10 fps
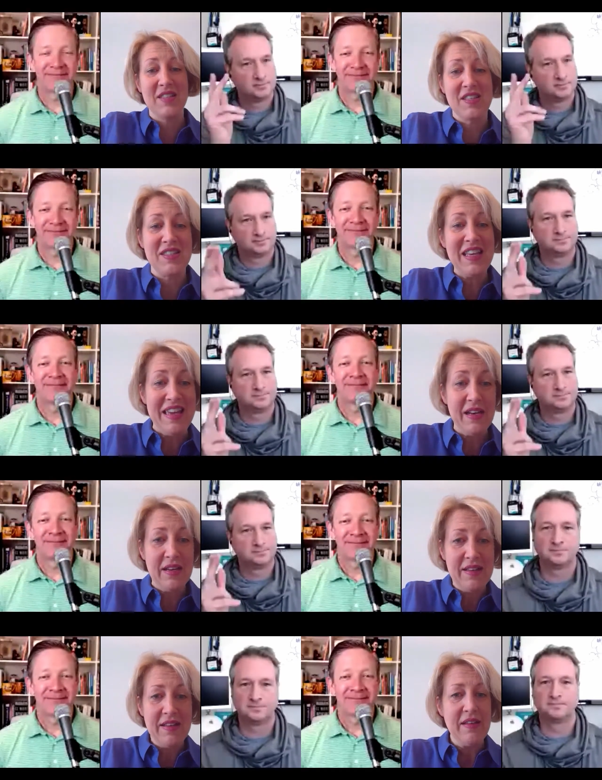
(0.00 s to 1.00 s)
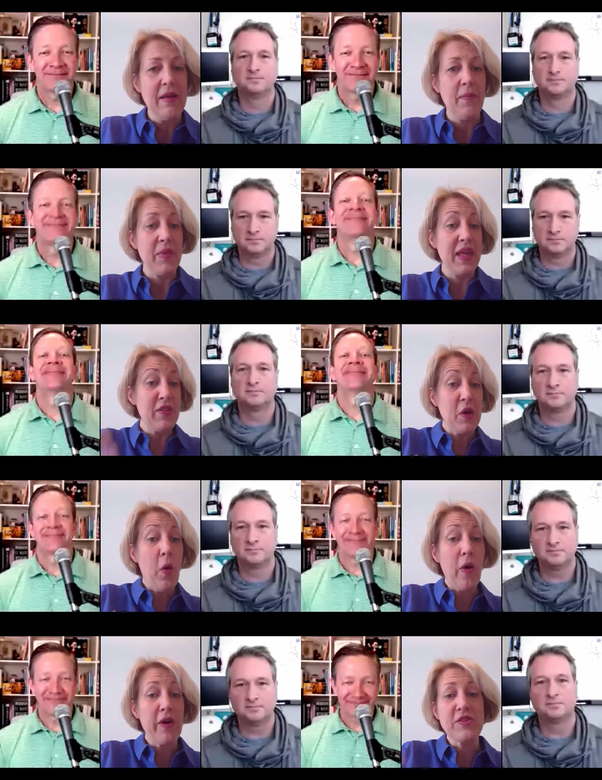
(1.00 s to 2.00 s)
Speaker 1: succeed in the
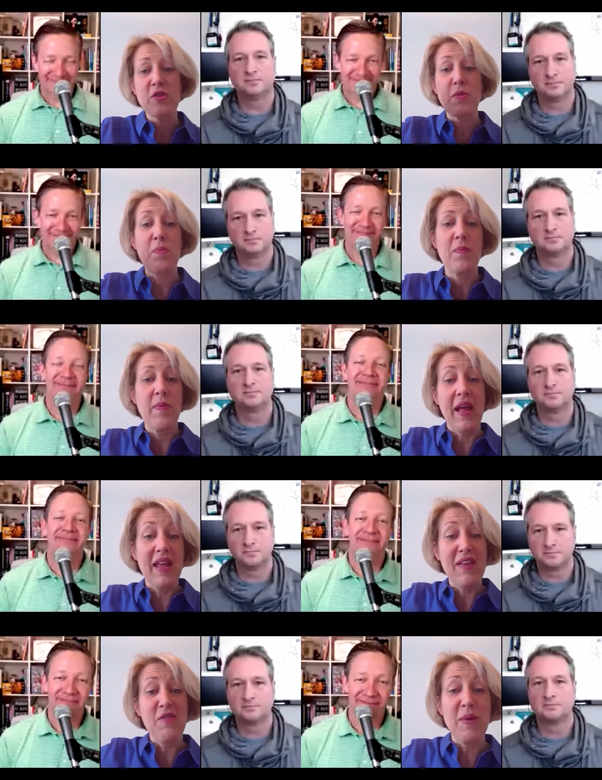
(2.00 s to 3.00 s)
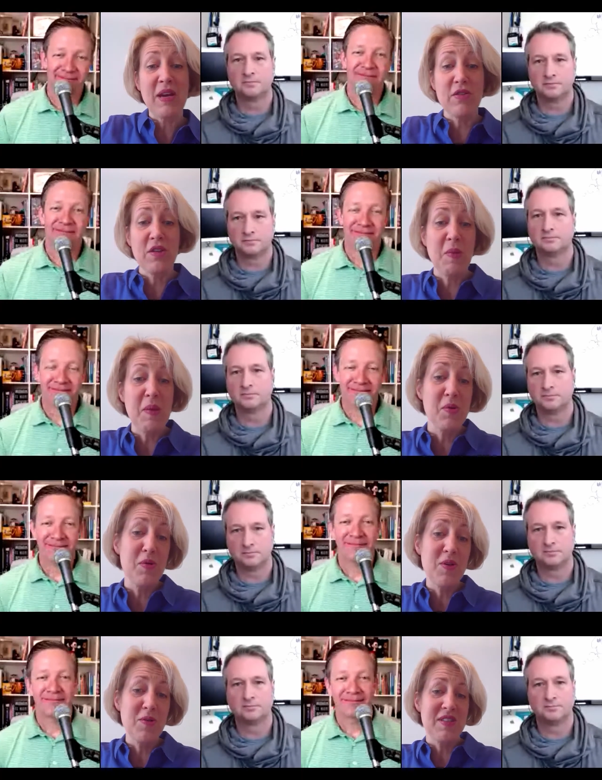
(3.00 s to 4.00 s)
course? Even better, do the people
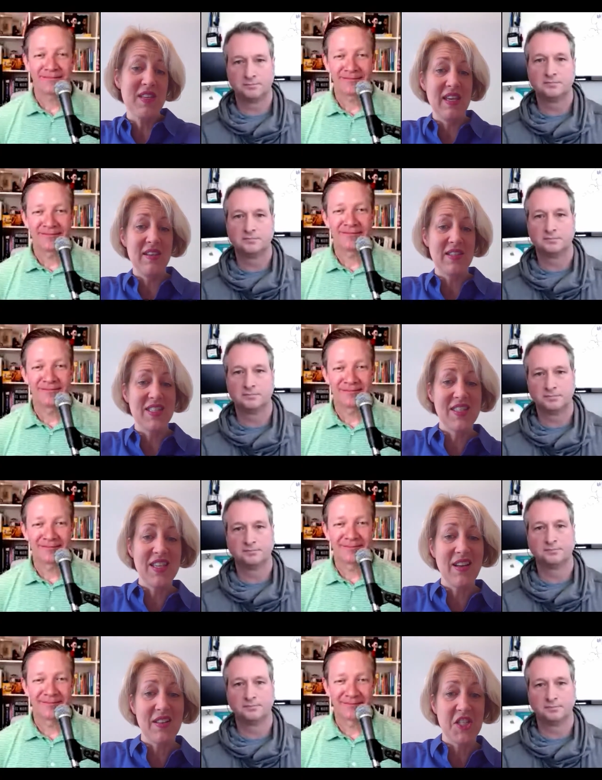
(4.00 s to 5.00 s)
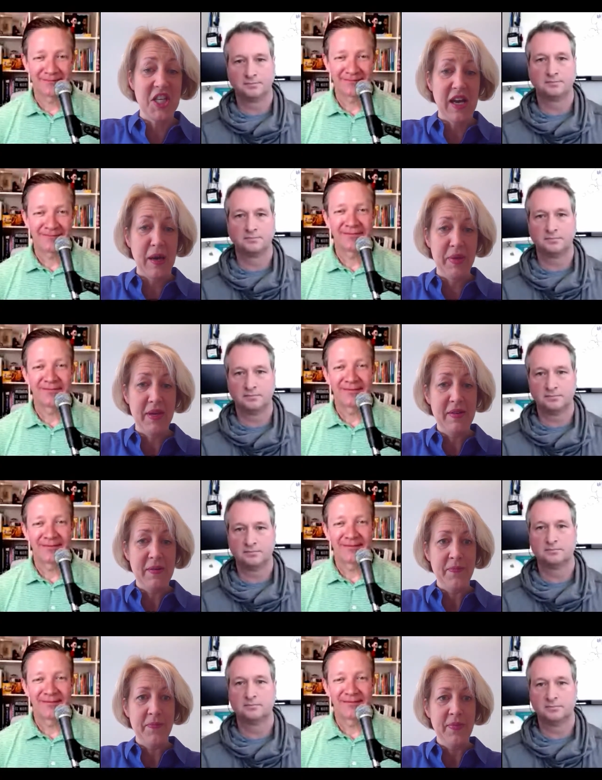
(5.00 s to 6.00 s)
who use the hint succeed on the job?
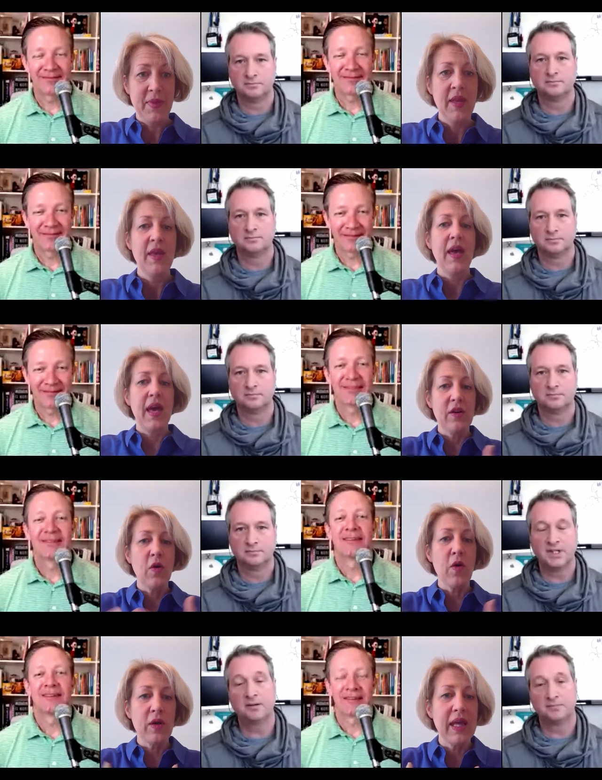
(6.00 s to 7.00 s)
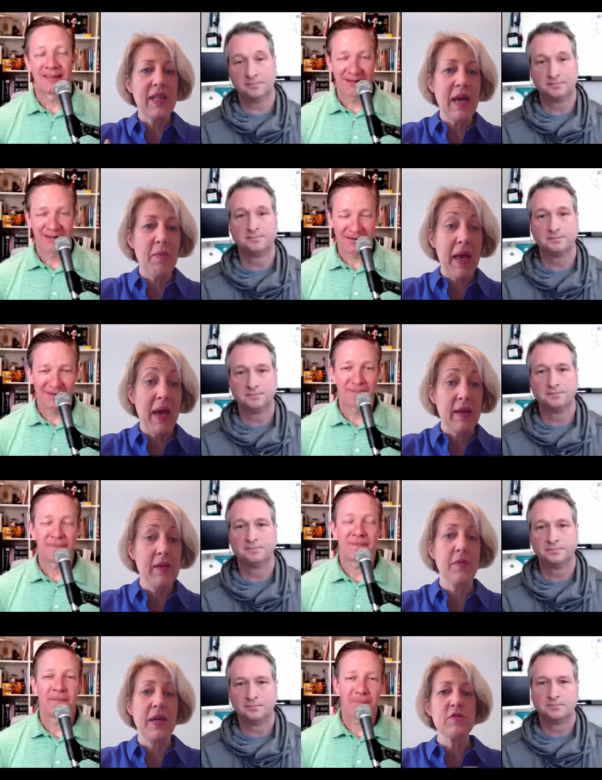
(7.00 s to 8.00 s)
And yeah. correlate that back,
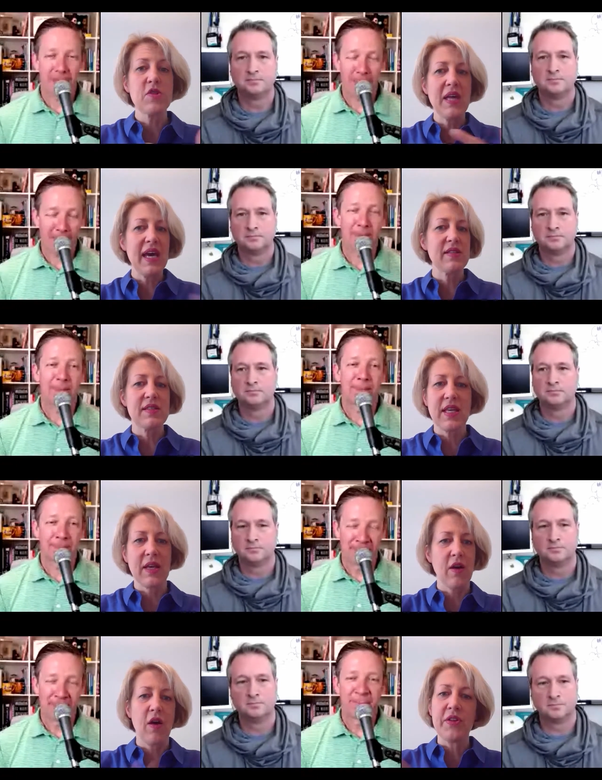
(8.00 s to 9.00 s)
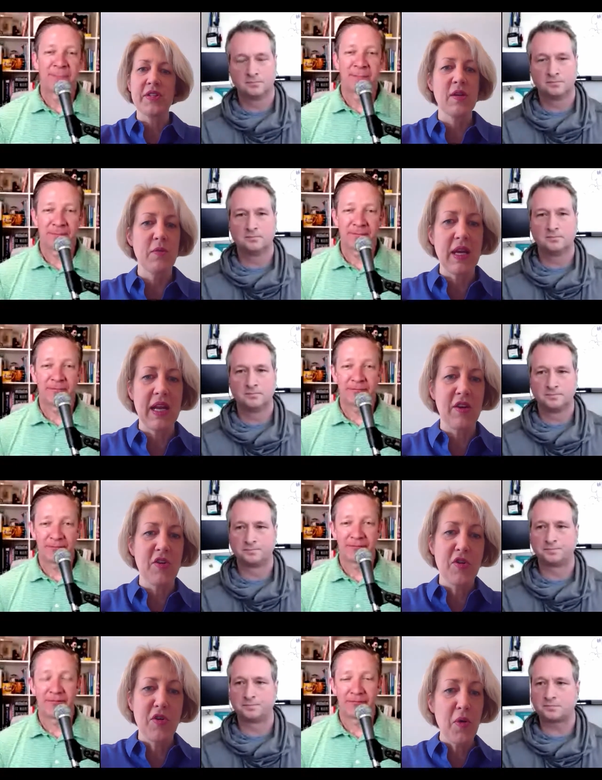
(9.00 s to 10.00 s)
right? So that's like all of a sudden we're getting
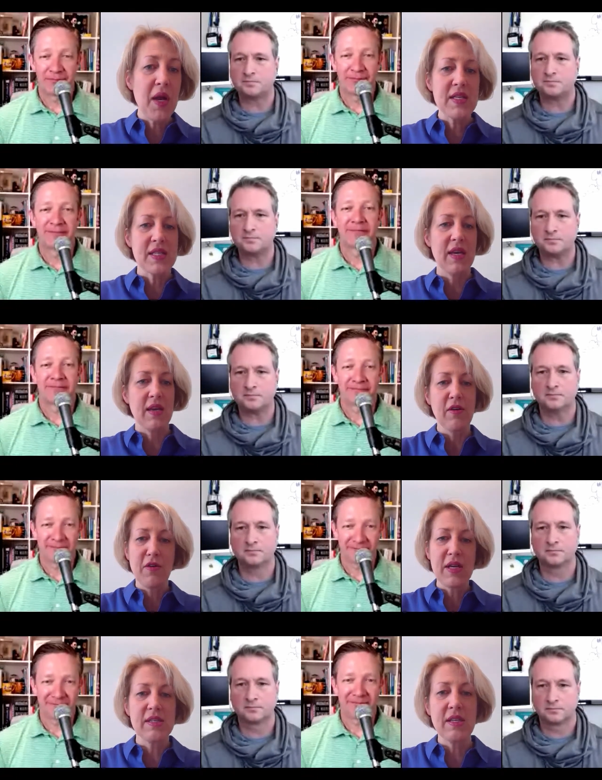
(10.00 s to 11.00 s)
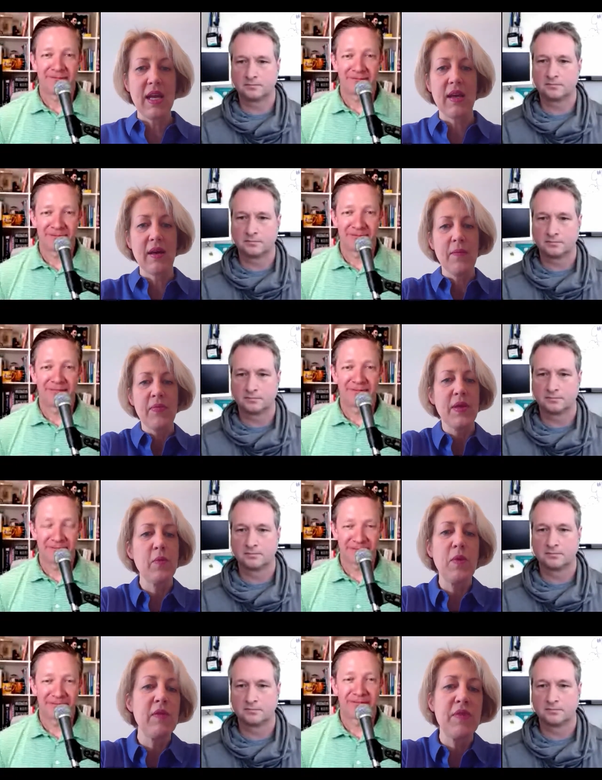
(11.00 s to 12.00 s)
crazy, crazy data
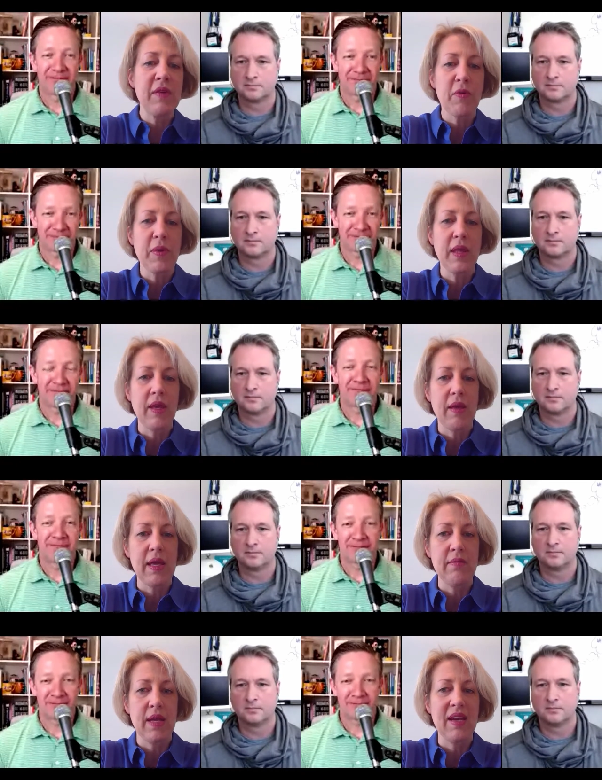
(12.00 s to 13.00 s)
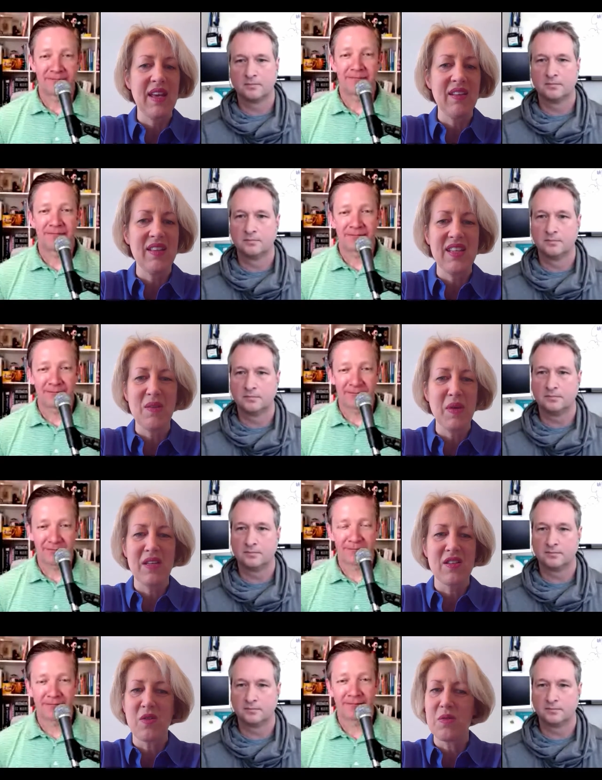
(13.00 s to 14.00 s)
that we've never really in in L and D we
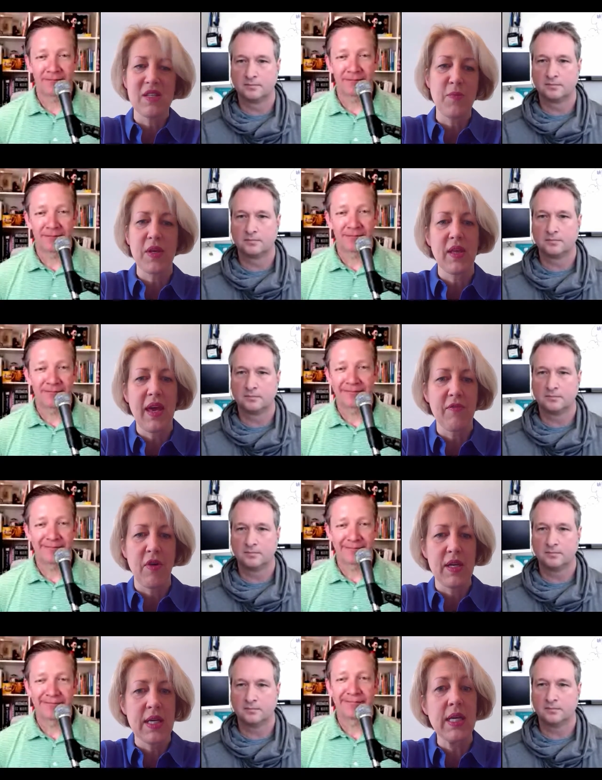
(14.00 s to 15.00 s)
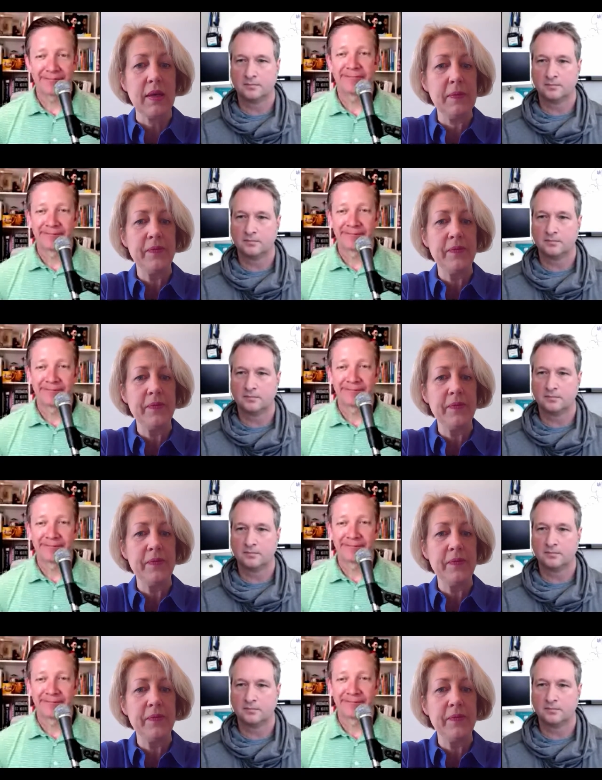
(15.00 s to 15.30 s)
don't typically have great data.